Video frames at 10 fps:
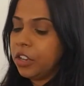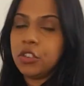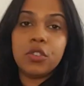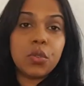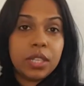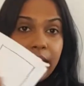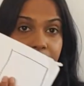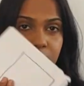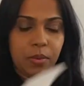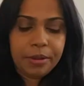You'll do the
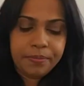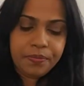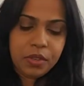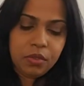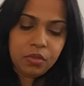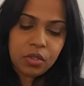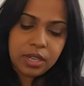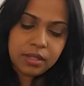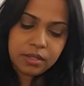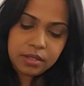next one. You'll trace it.